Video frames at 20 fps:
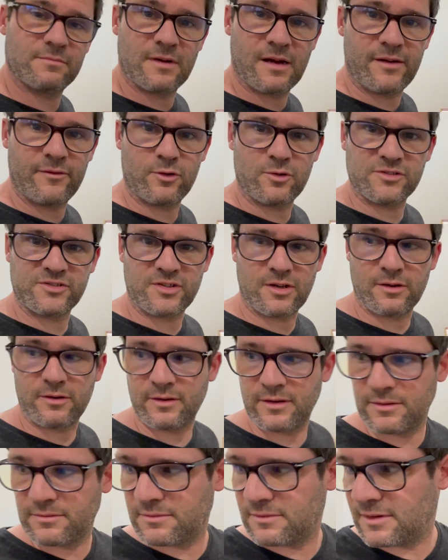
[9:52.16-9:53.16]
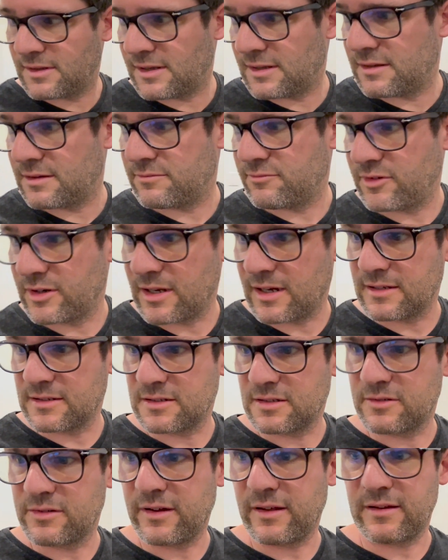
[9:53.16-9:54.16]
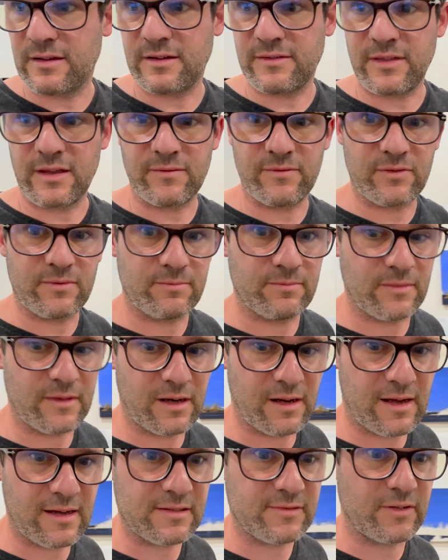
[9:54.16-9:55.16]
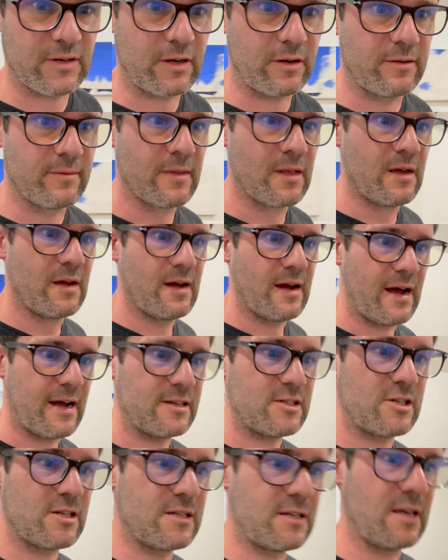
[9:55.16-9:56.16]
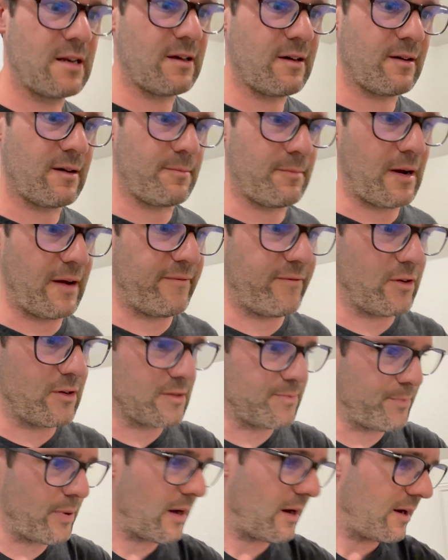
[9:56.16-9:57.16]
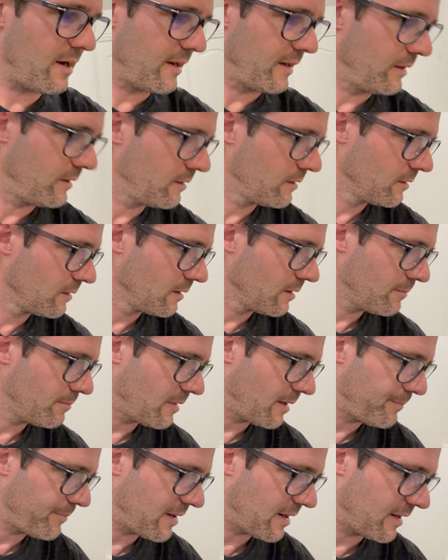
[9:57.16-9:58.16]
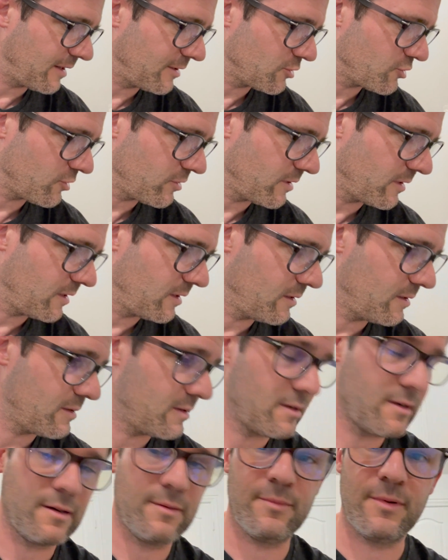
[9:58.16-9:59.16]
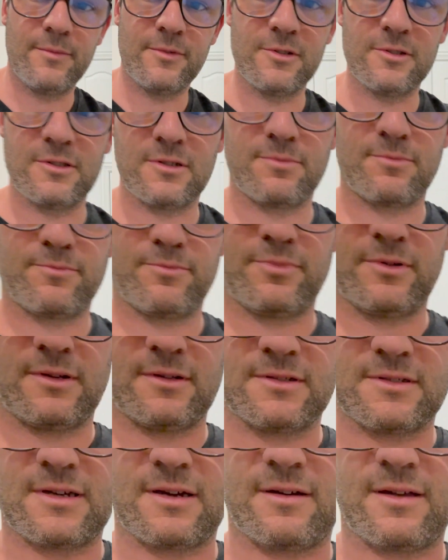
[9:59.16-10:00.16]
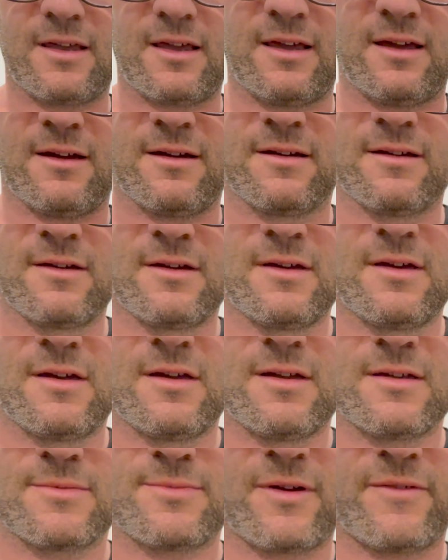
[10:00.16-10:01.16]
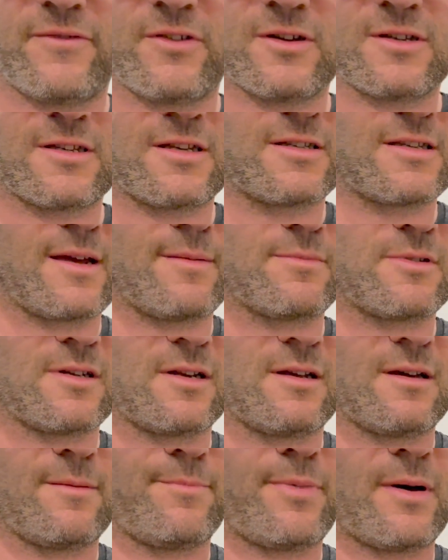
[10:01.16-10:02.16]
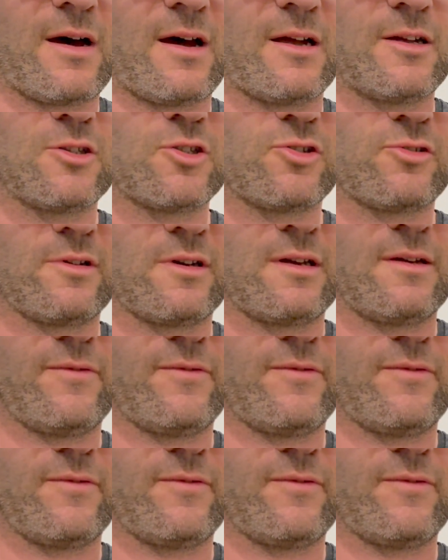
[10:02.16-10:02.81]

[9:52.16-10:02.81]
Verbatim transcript: I've also, in, in regards to, I think from the last video, I actually did a, uh, my first pine, my pine tree. Um, let me just bring this out here. It's my first attempt at a pine tree